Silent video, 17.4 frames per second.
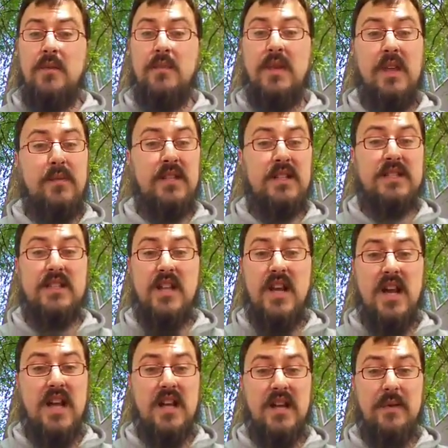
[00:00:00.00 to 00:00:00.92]
Maybe it's
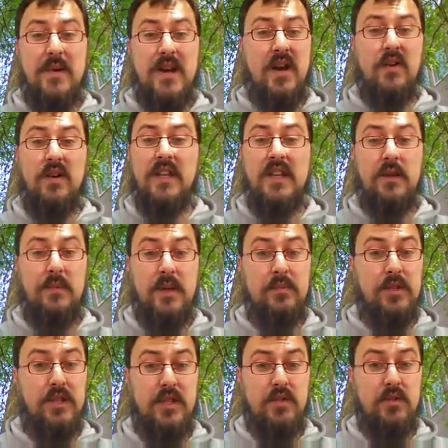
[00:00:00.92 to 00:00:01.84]
not about getting
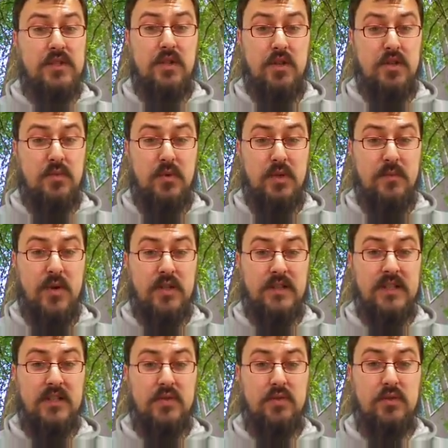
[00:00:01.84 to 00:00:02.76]
people to use social
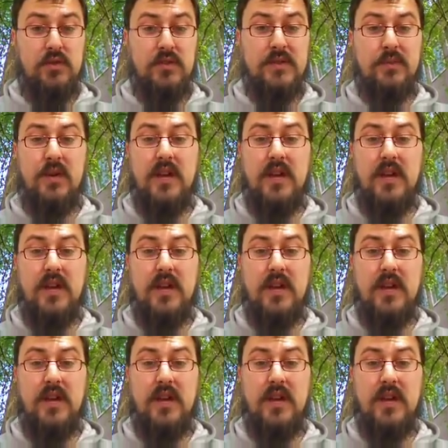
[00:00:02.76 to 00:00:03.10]
bookmarking tools.